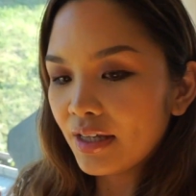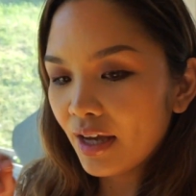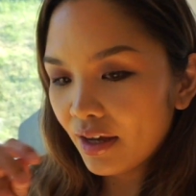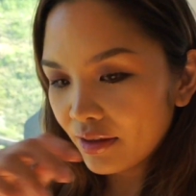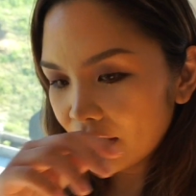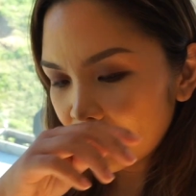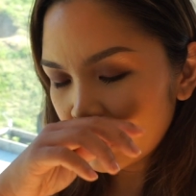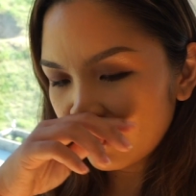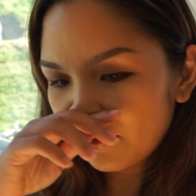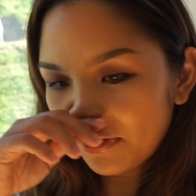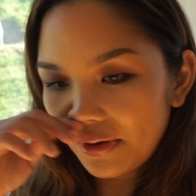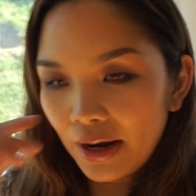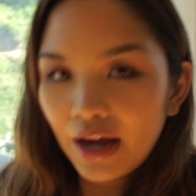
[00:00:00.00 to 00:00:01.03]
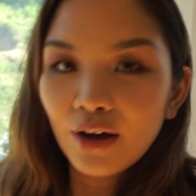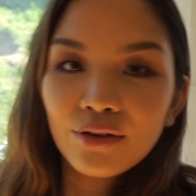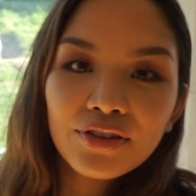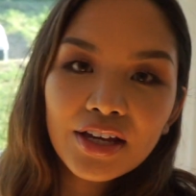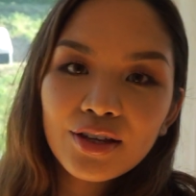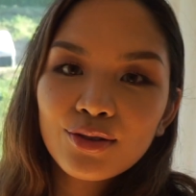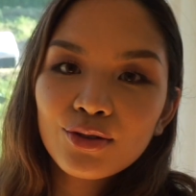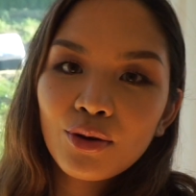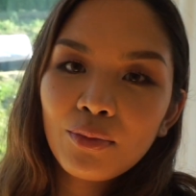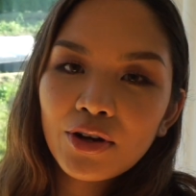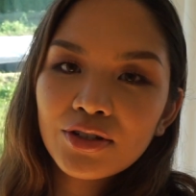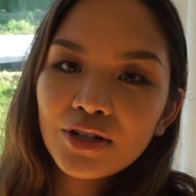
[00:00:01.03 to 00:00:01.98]
Yeah, this is it for now. Thank you so
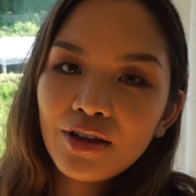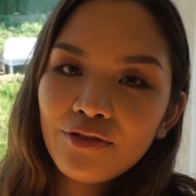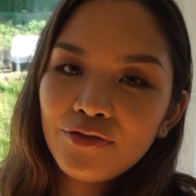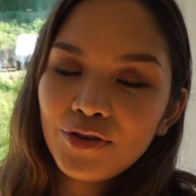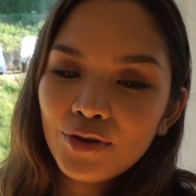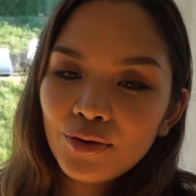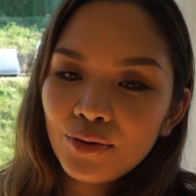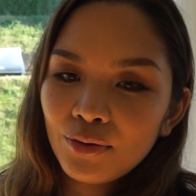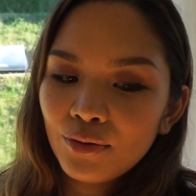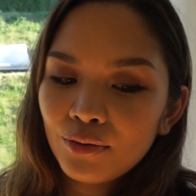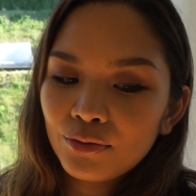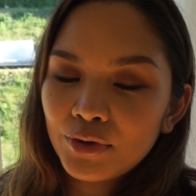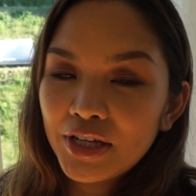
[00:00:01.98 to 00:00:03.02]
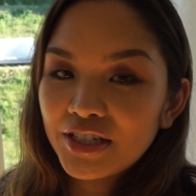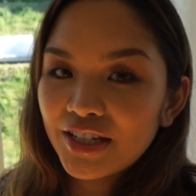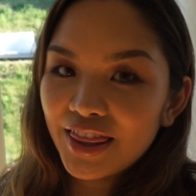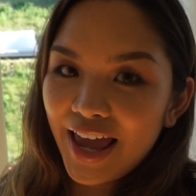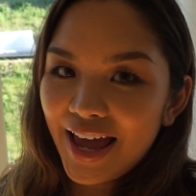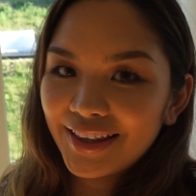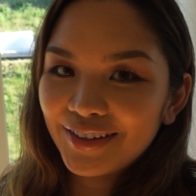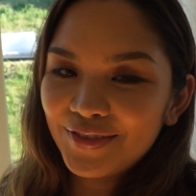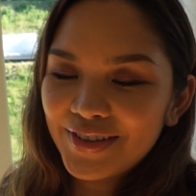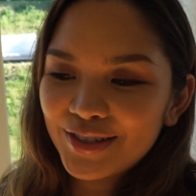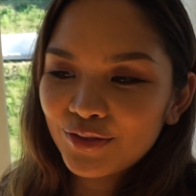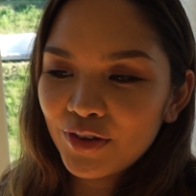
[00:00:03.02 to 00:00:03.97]
much if you reached the end
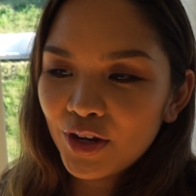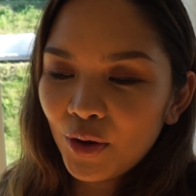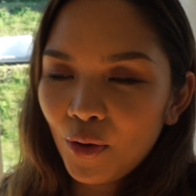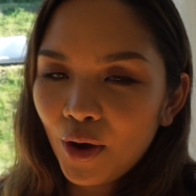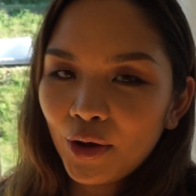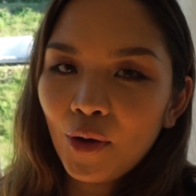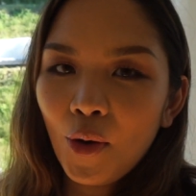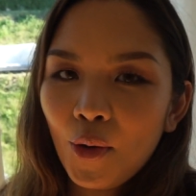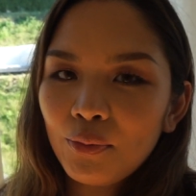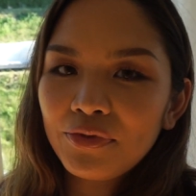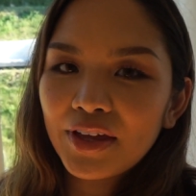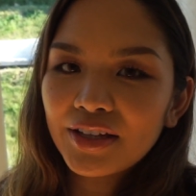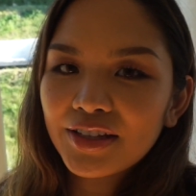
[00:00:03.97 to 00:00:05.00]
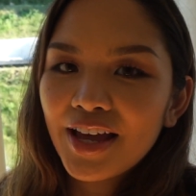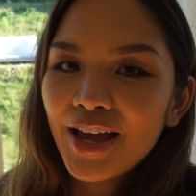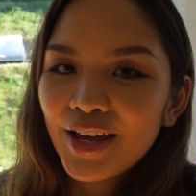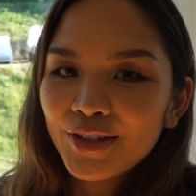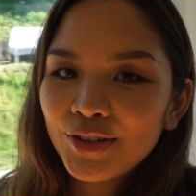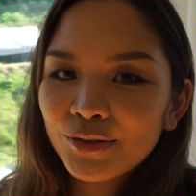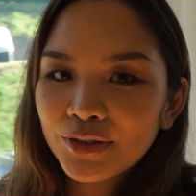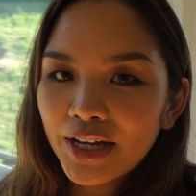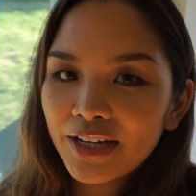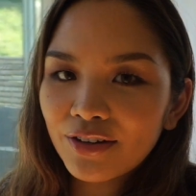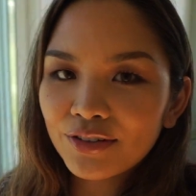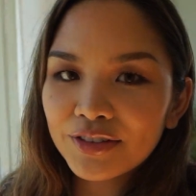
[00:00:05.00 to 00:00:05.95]
of this video. I hope that you
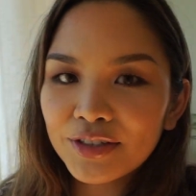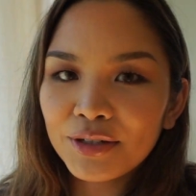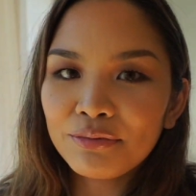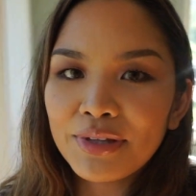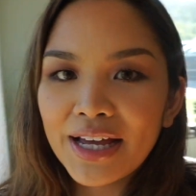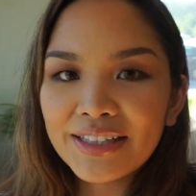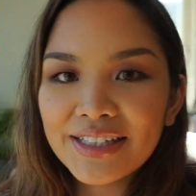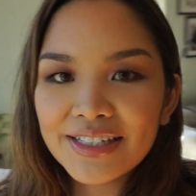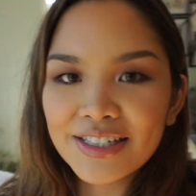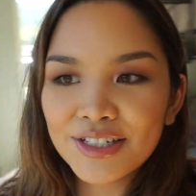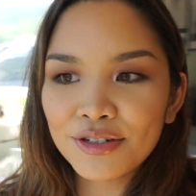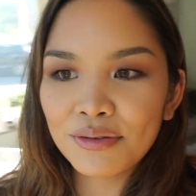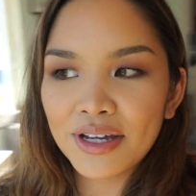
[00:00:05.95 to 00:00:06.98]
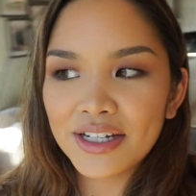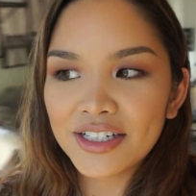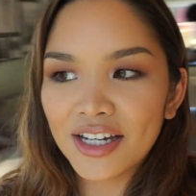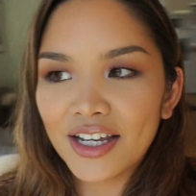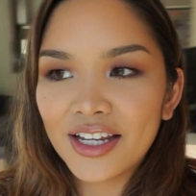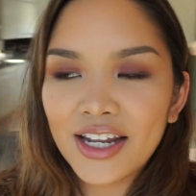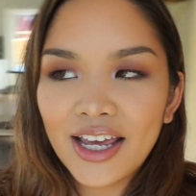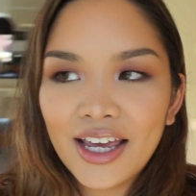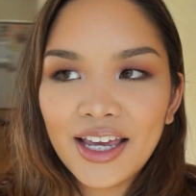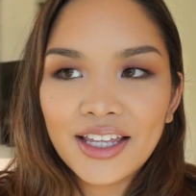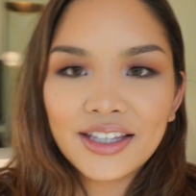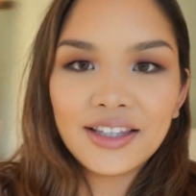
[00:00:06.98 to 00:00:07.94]
like our little planting situation,
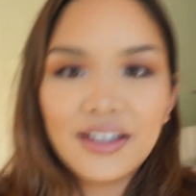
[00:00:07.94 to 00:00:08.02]
and